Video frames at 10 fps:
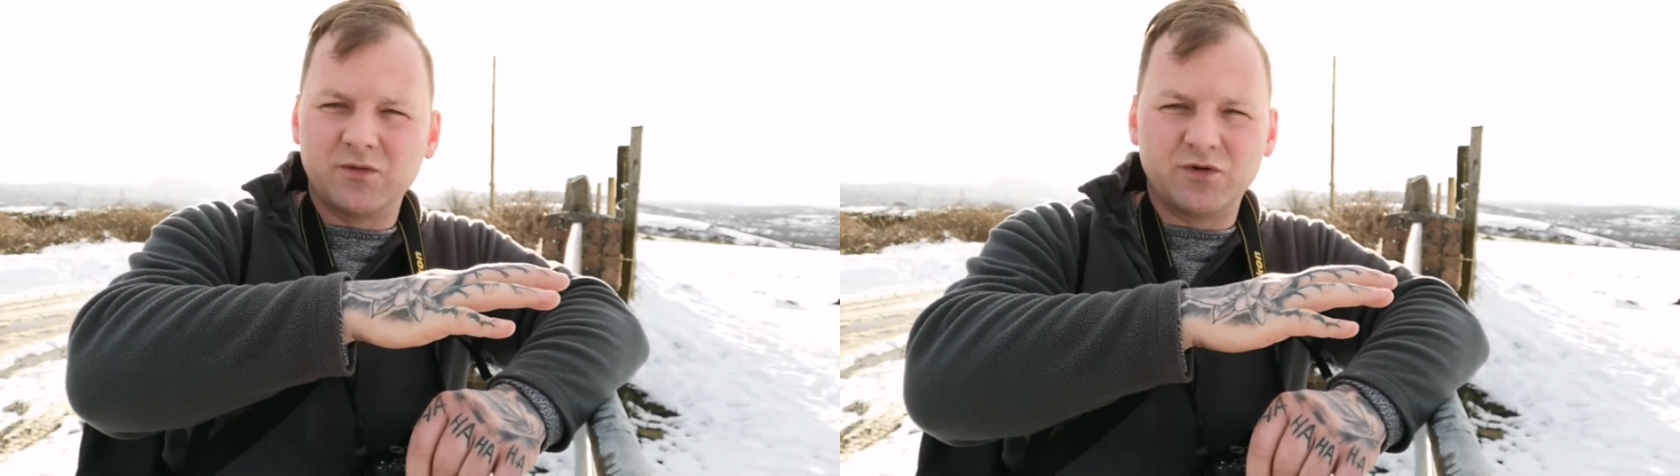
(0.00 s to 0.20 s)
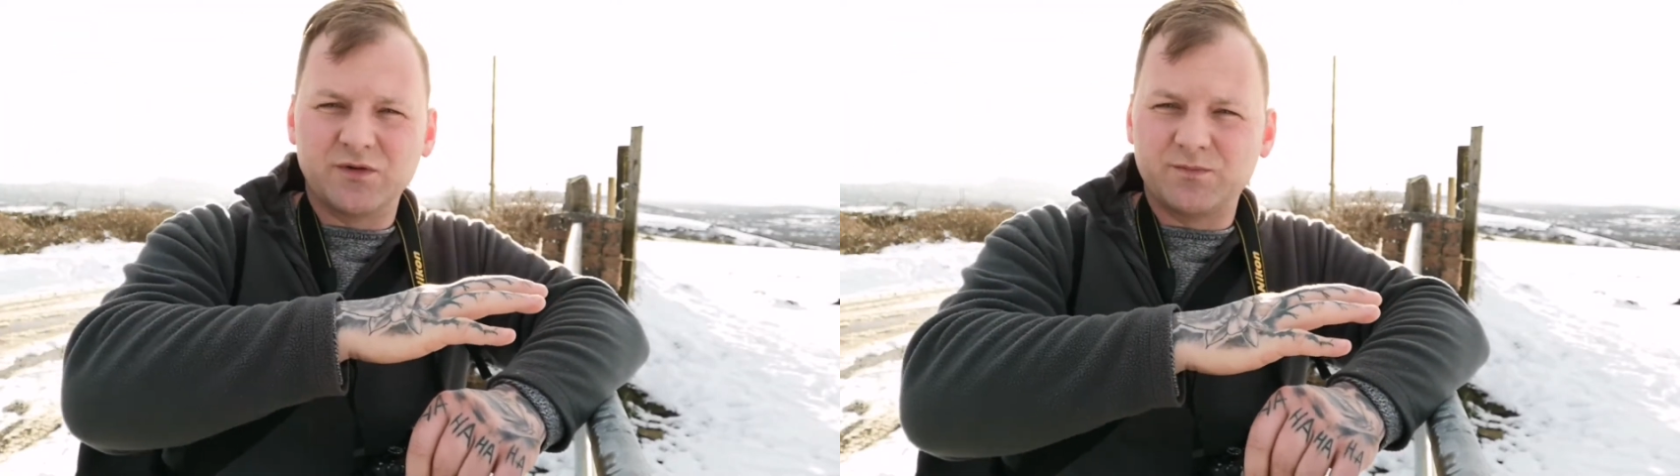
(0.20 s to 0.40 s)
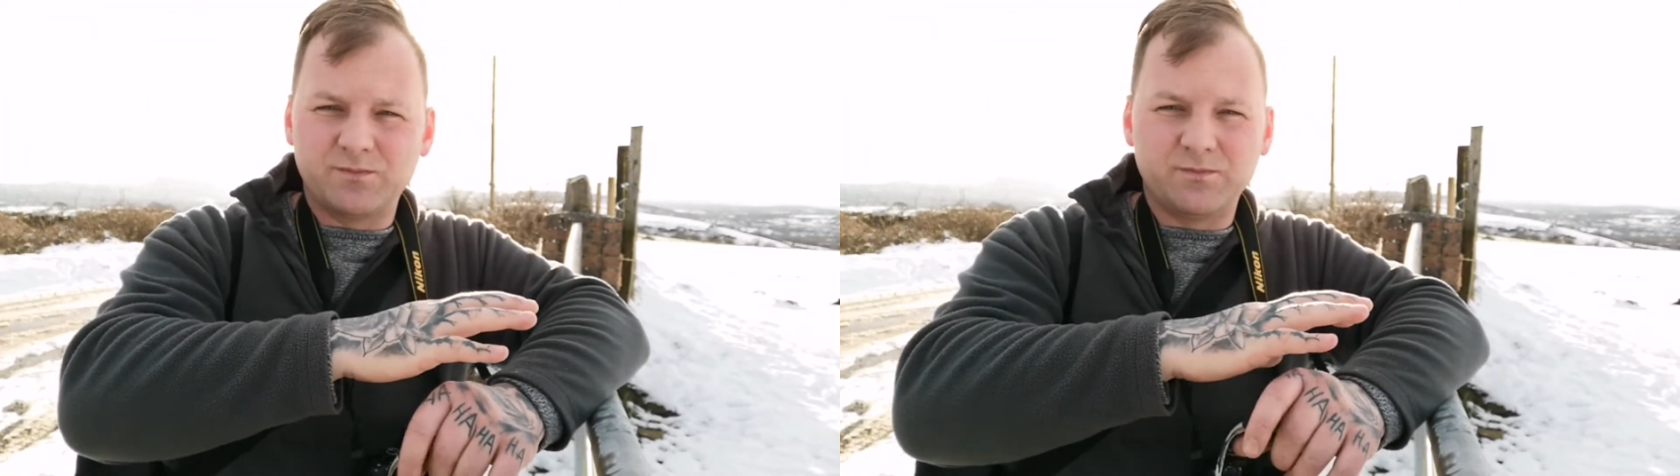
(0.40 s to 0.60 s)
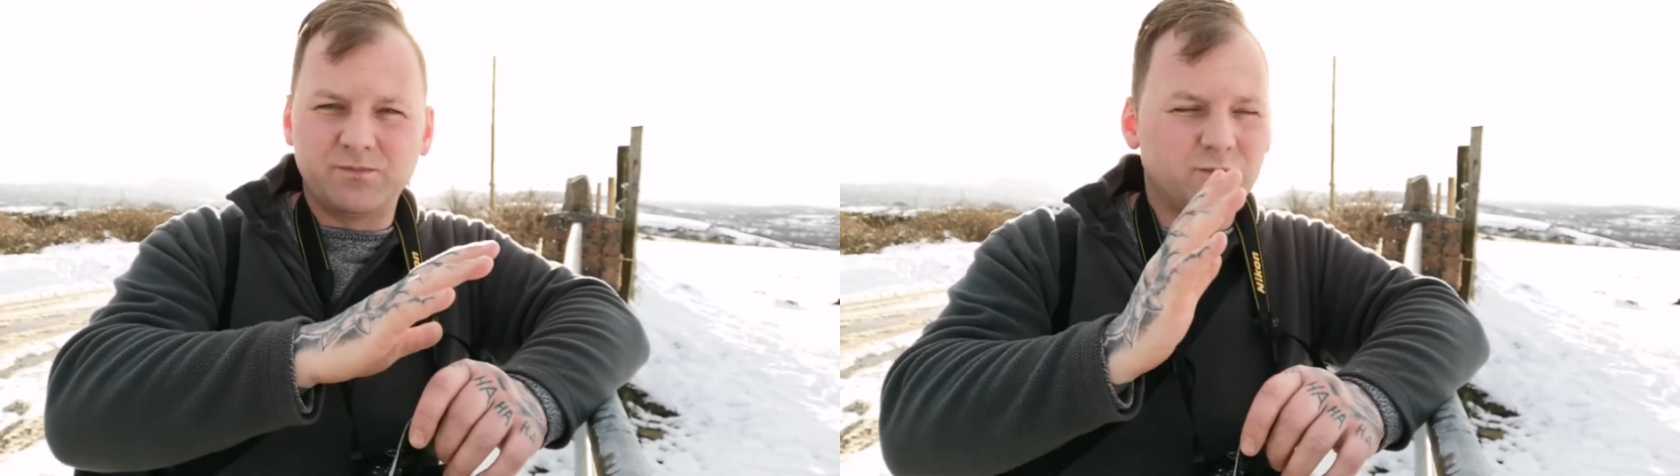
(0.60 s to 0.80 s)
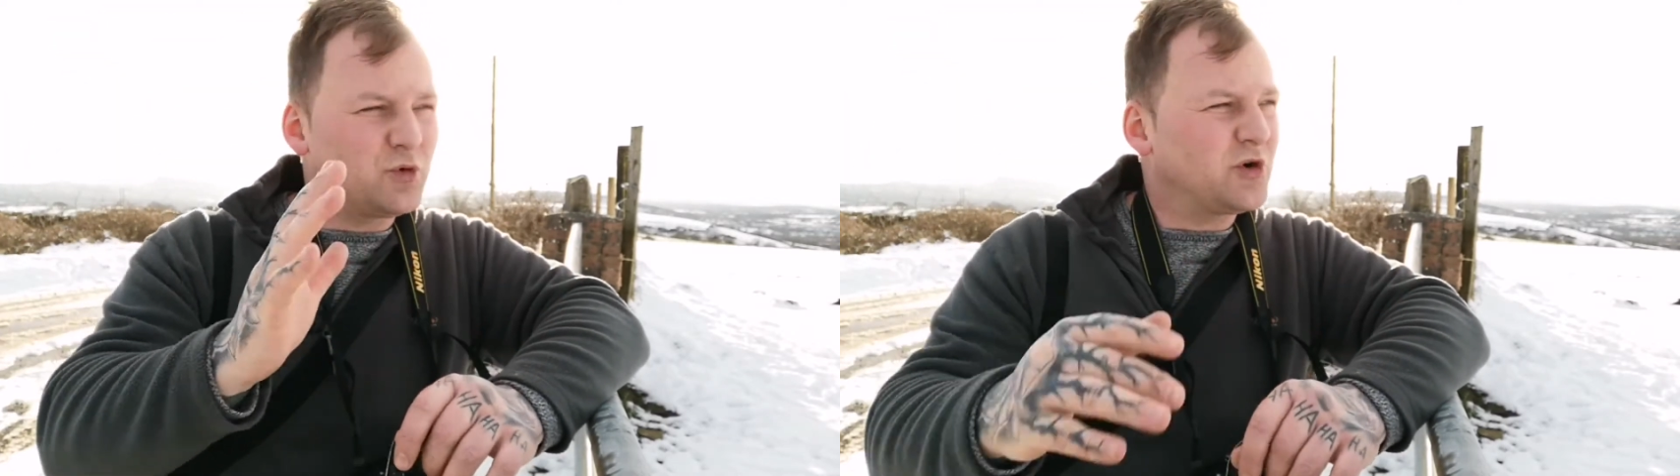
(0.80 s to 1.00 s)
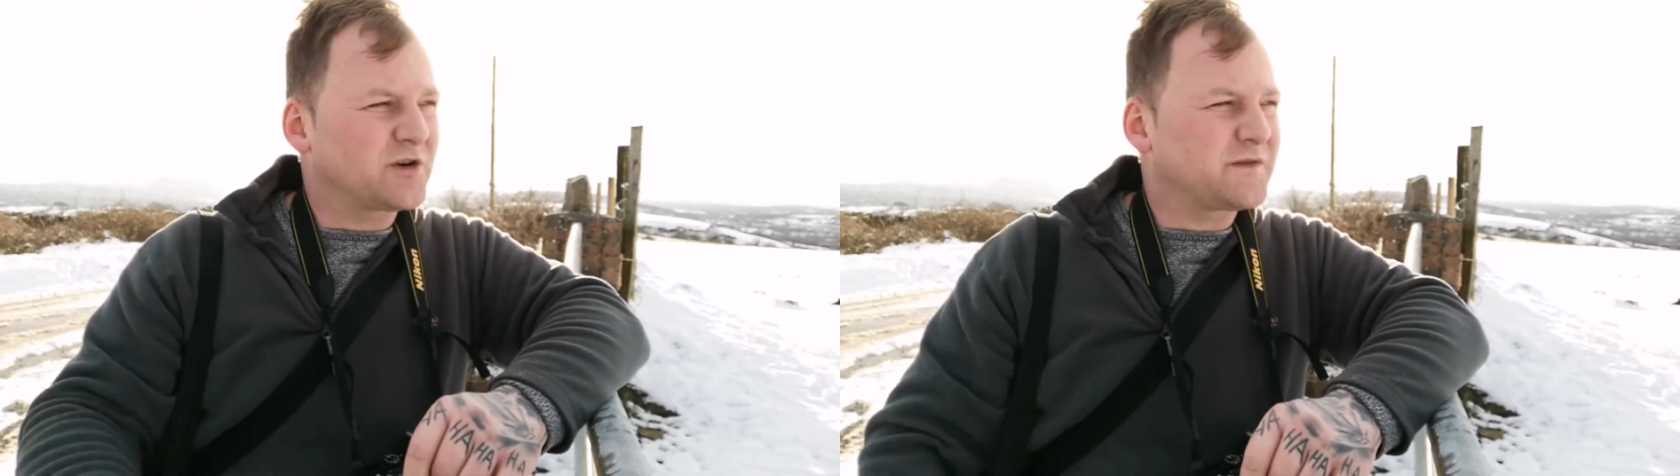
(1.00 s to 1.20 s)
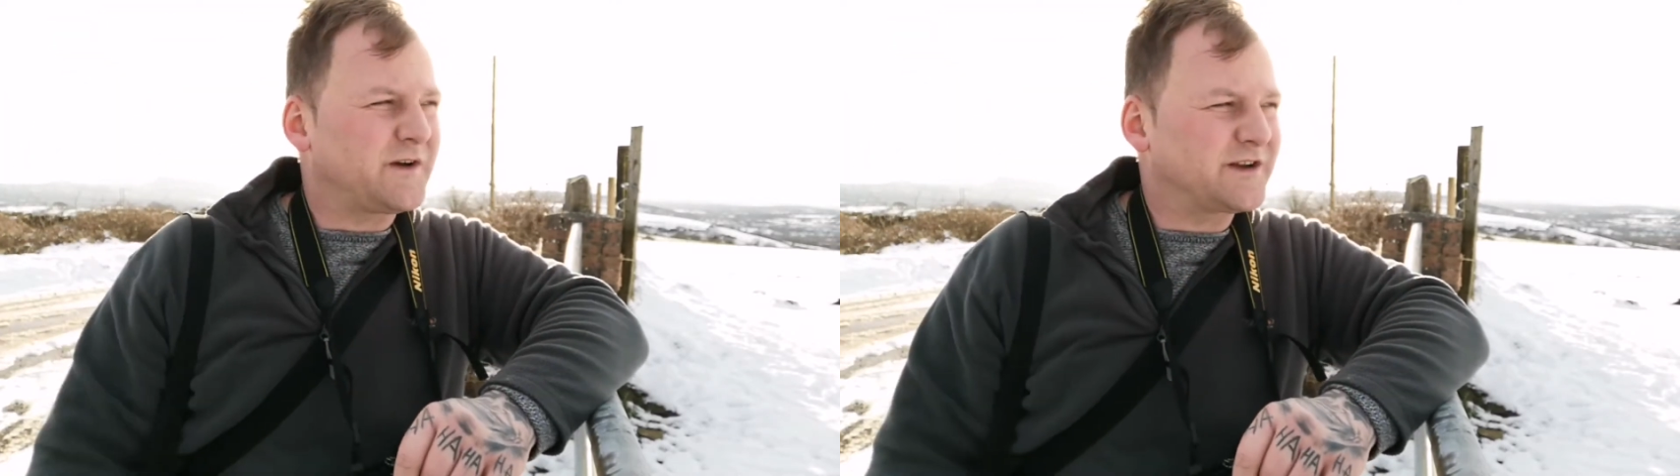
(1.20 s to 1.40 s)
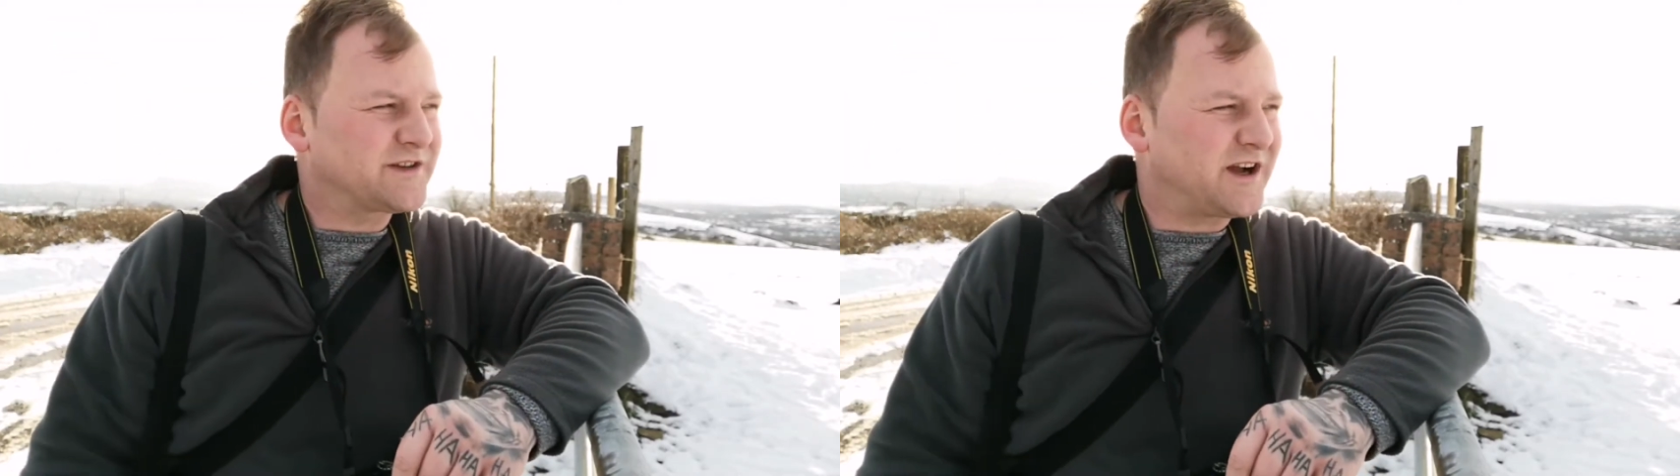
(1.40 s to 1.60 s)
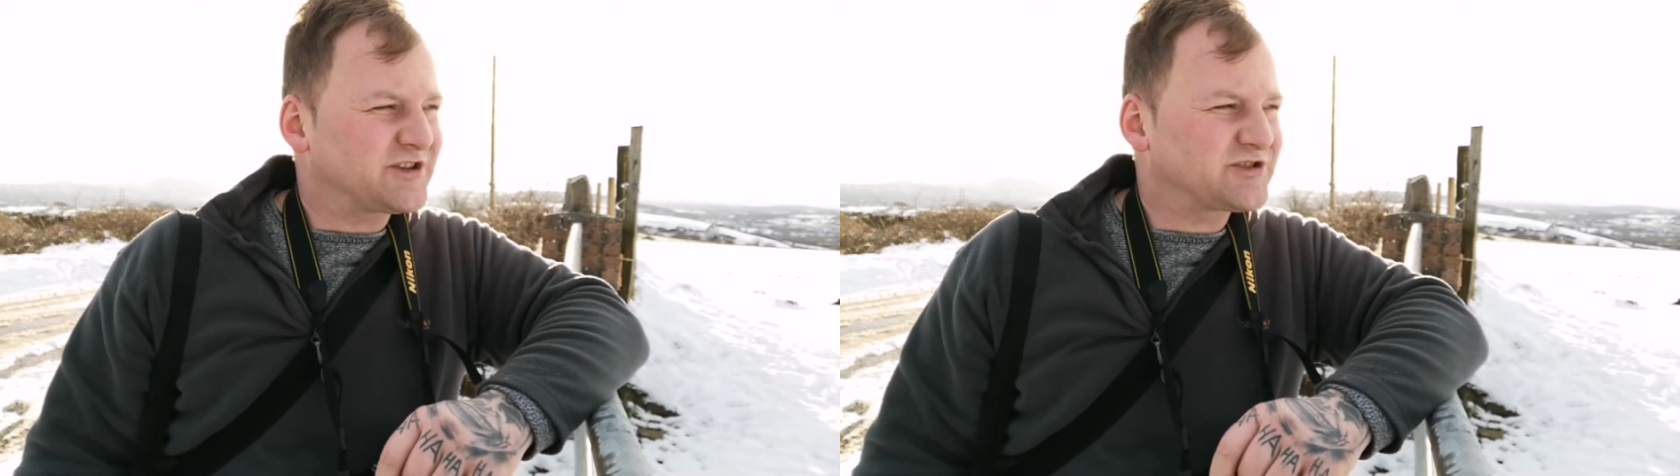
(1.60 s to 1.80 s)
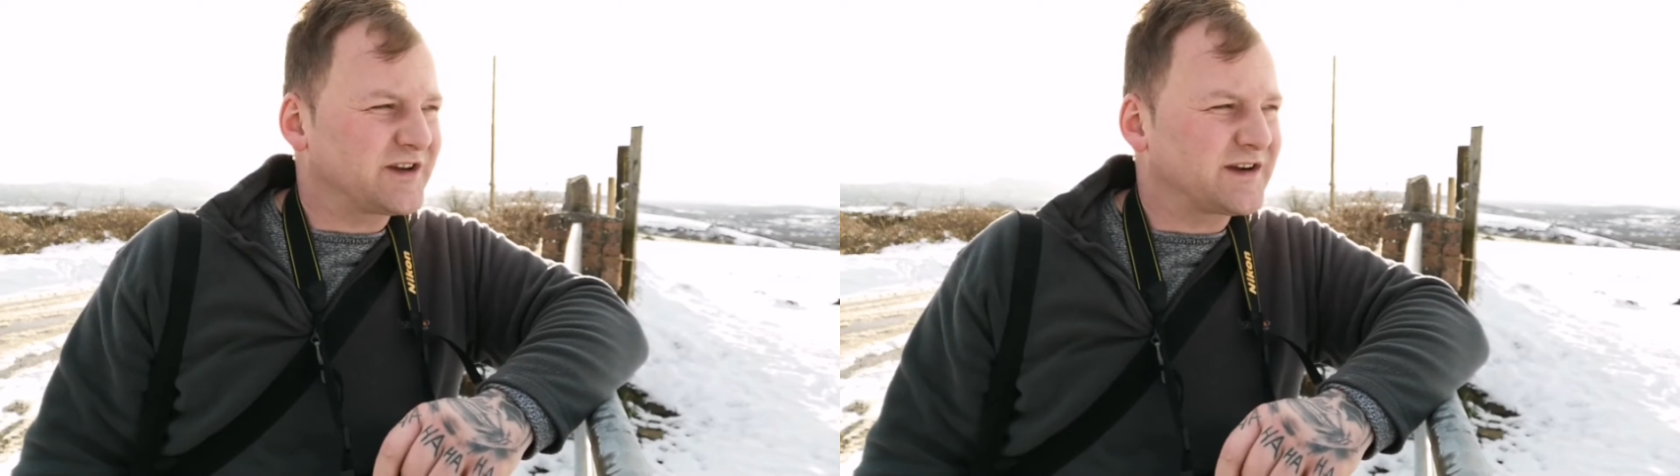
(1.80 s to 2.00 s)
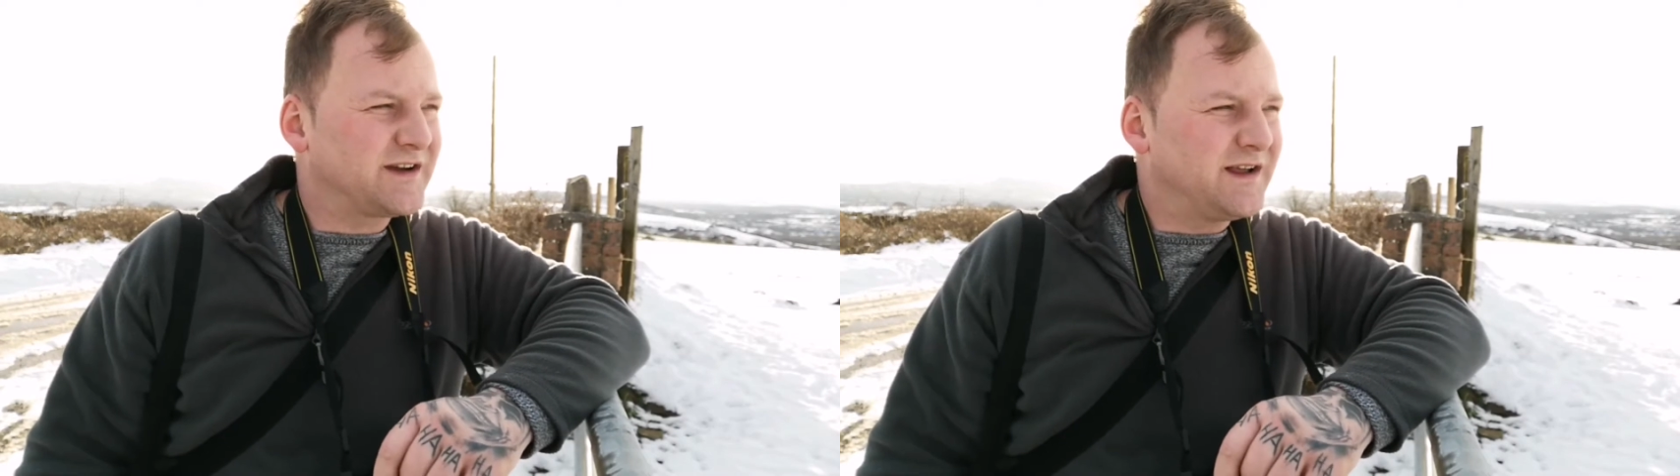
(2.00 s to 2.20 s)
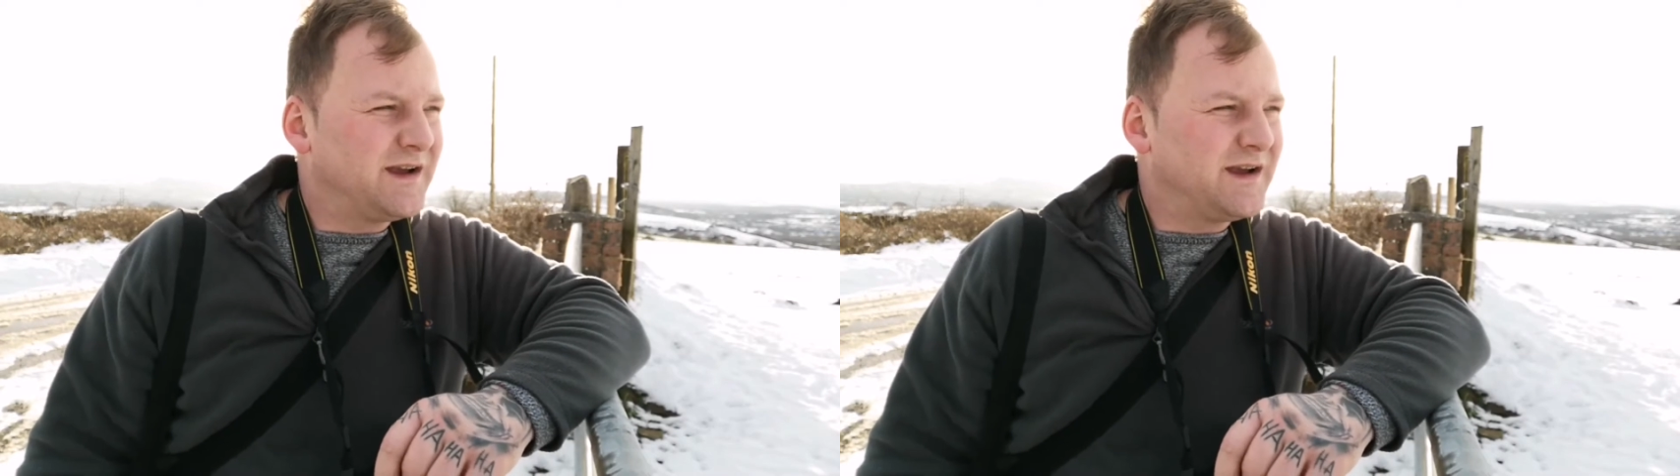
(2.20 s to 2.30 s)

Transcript: It would have worked fantastic,